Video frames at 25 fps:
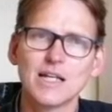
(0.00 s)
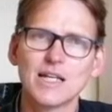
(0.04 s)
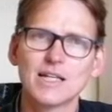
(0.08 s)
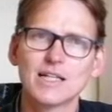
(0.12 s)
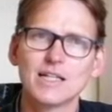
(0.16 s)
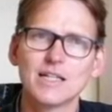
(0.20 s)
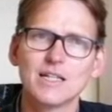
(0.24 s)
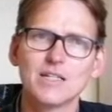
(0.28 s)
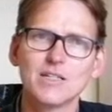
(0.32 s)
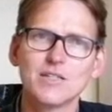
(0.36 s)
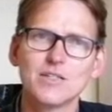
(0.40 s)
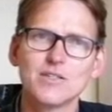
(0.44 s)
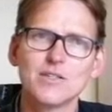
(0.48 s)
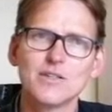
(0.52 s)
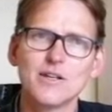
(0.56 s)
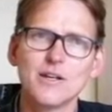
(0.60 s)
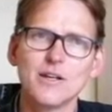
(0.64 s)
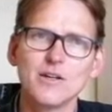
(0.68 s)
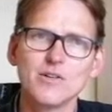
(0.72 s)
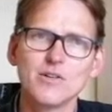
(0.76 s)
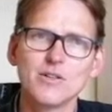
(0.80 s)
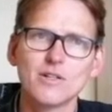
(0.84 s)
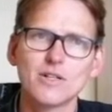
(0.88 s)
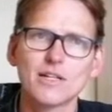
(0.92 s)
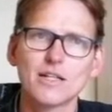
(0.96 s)
that his
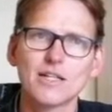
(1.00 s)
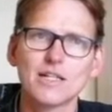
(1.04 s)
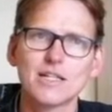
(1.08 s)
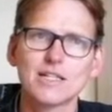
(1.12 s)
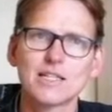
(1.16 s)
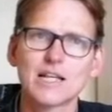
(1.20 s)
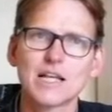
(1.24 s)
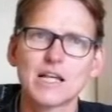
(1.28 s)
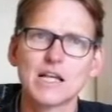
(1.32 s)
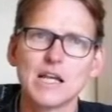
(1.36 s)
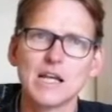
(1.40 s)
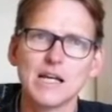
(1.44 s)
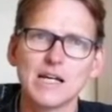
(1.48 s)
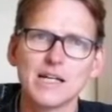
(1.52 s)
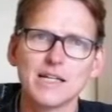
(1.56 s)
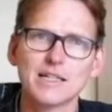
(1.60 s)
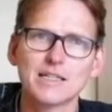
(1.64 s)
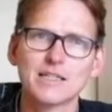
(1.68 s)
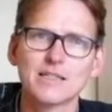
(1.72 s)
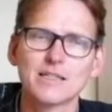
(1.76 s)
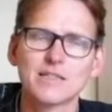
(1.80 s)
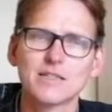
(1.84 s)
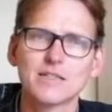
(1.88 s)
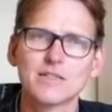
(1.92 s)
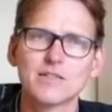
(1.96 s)
yoke is
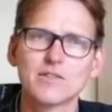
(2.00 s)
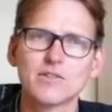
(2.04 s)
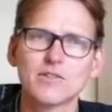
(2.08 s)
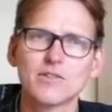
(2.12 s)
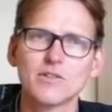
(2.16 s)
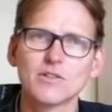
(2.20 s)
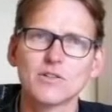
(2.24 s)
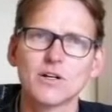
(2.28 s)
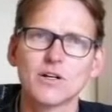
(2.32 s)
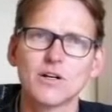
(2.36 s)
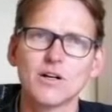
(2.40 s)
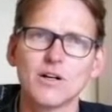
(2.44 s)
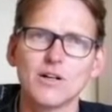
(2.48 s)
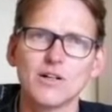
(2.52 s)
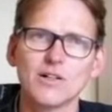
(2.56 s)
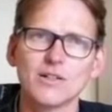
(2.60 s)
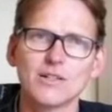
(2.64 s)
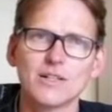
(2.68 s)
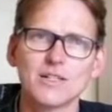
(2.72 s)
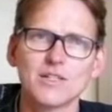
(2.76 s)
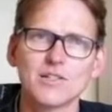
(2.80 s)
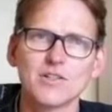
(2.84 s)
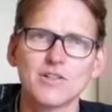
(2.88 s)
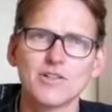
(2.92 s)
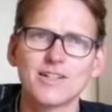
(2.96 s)
light, it's not hard,
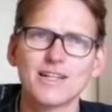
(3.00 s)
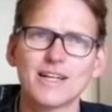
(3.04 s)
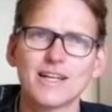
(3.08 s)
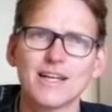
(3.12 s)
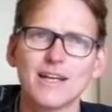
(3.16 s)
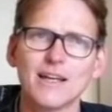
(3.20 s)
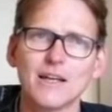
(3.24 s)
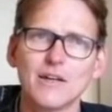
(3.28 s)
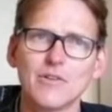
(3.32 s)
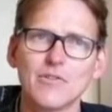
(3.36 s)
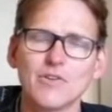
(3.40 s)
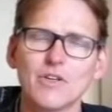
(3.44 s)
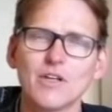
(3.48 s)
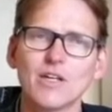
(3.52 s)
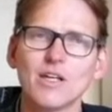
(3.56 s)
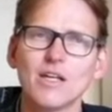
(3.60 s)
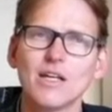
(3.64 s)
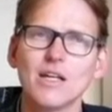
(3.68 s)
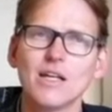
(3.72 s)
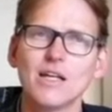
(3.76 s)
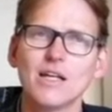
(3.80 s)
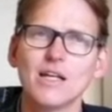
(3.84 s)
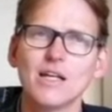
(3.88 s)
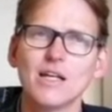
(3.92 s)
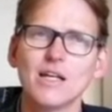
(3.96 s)
it's not heavy.
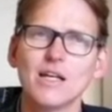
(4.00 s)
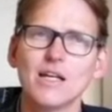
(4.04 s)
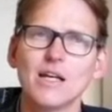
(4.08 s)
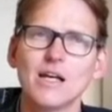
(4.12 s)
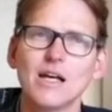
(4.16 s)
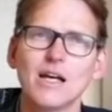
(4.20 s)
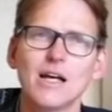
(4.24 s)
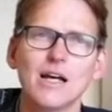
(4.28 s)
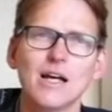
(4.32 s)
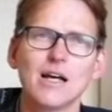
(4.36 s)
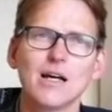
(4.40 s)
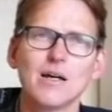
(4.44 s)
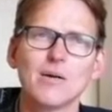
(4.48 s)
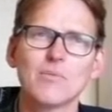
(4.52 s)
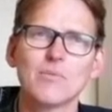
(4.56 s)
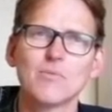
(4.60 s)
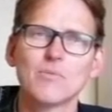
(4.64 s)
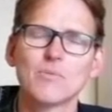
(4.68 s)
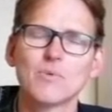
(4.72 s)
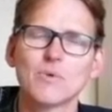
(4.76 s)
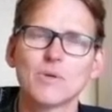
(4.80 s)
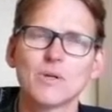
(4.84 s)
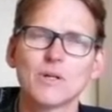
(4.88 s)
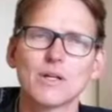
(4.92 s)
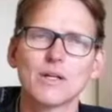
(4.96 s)

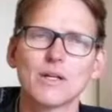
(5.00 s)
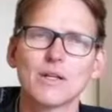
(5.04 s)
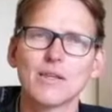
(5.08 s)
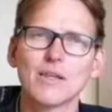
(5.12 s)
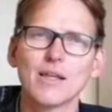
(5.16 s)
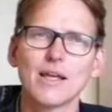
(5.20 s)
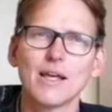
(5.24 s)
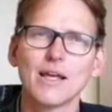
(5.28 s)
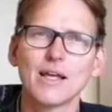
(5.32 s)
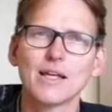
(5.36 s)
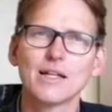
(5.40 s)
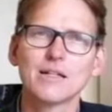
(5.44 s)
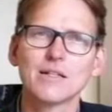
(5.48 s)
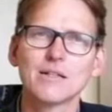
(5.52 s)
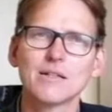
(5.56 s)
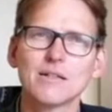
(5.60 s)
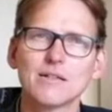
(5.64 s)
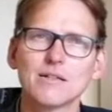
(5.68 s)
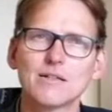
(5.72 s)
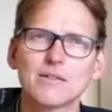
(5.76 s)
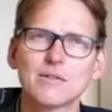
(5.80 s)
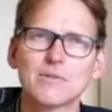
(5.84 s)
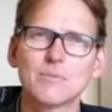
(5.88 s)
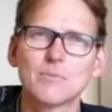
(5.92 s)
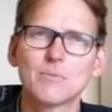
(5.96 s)
Um,
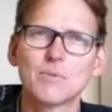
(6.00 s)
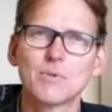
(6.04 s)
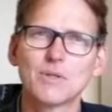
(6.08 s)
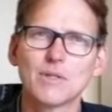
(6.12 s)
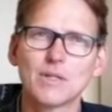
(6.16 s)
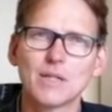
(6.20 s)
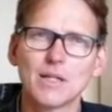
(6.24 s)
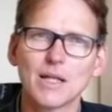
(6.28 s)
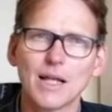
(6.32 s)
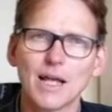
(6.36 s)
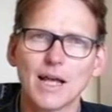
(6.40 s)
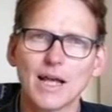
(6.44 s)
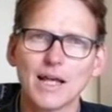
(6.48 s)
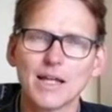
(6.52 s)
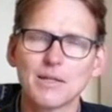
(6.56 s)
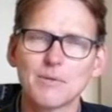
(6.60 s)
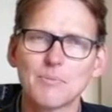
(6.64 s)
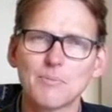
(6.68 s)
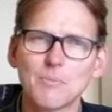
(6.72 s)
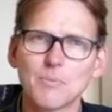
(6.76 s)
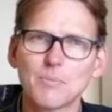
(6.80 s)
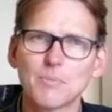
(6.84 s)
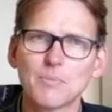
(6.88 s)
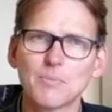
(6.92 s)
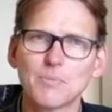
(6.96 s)
and I
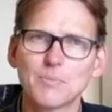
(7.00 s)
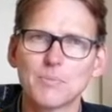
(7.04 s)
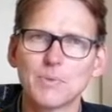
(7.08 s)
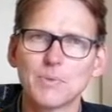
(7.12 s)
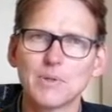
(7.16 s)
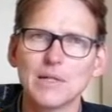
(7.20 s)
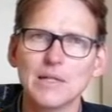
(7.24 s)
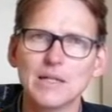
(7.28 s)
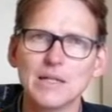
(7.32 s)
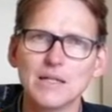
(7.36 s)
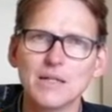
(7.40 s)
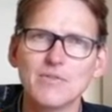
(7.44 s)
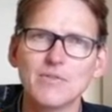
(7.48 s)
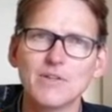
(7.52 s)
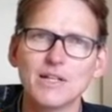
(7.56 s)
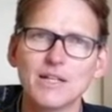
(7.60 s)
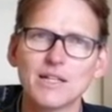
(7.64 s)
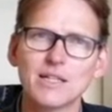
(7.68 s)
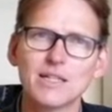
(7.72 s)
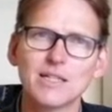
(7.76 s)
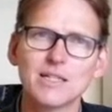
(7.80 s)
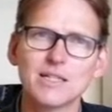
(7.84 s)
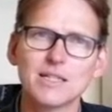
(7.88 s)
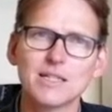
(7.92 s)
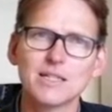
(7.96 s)
believe that
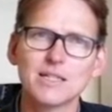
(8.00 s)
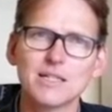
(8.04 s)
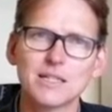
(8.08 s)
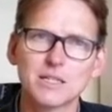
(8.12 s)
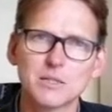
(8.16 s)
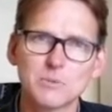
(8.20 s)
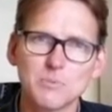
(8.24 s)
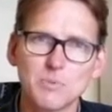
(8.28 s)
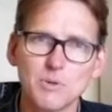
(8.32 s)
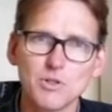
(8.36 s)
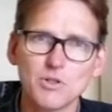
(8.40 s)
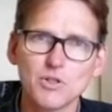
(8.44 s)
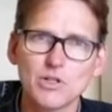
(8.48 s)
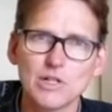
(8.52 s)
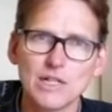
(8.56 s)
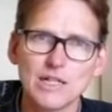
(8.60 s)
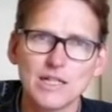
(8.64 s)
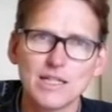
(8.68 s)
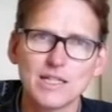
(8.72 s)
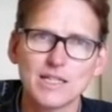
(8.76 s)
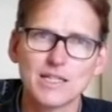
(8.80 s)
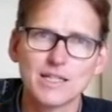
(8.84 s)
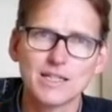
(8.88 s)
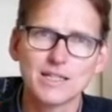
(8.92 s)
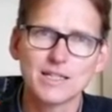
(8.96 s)
this is especially
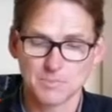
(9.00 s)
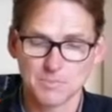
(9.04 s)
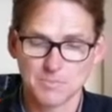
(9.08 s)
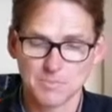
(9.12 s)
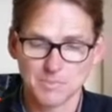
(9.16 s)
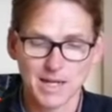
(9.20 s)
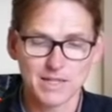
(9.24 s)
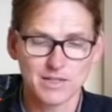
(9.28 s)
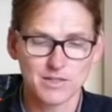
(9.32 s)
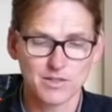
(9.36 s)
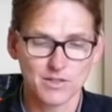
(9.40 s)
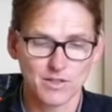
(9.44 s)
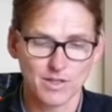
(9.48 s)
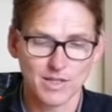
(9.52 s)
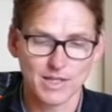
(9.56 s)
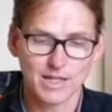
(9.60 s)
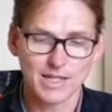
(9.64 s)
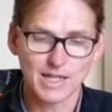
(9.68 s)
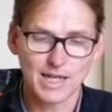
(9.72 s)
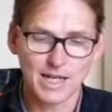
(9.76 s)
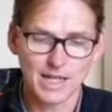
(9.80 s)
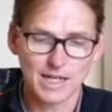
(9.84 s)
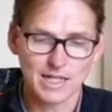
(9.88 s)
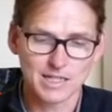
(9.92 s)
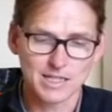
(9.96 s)
in this matter the
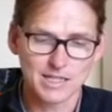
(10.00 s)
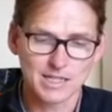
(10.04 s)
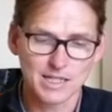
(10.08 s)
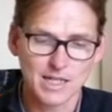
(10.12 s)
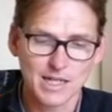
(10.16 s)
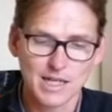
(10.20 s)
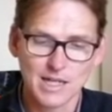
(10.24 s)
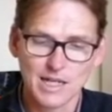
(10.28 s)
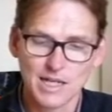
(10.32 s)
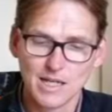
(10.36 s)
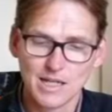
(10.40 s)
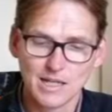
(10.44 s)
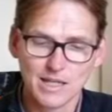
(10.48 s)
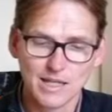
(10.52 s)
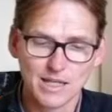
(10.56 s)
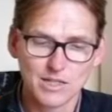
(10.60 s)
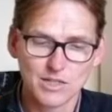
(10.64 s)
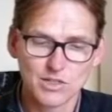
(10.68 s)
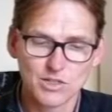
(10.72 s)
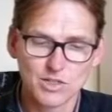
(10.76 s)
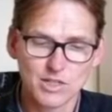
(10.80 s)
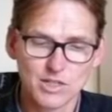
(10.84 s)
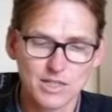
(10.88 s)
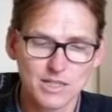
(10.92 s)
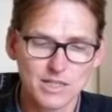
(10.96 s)
case, that
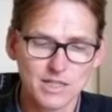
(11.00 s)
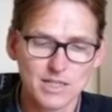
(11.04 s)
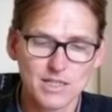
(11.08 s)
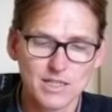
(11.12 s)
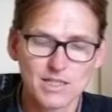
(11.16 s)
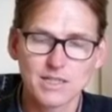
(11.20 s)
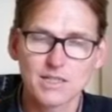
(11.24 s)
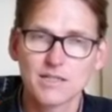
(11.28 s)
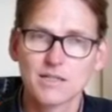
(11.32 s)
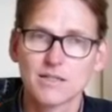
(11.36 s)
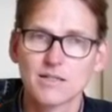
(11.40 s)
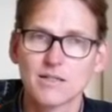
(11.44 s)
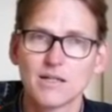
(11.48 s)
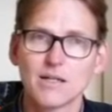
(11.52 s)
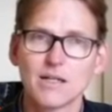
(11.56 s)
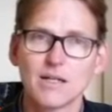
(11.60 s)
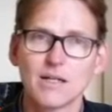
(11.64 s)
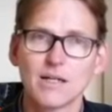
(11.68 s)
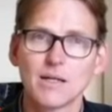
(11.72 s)
Jesus